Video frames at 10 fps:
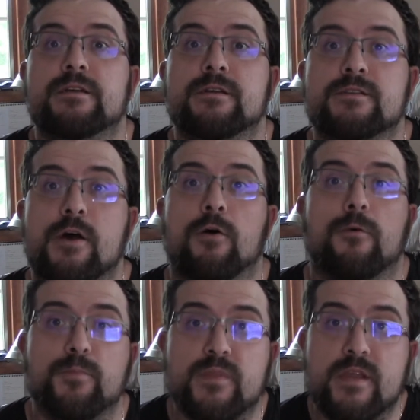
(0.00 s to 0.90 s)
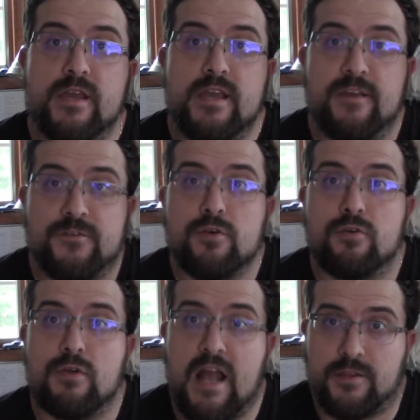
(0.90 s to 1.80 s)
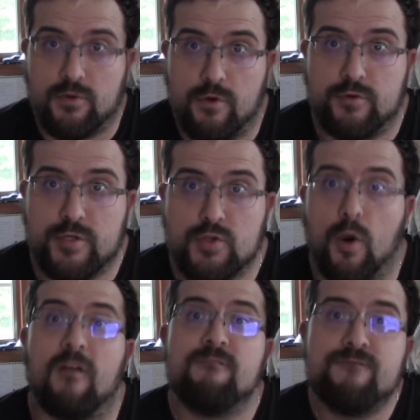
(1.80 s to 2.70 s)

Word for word: So, if you're at the grocery store,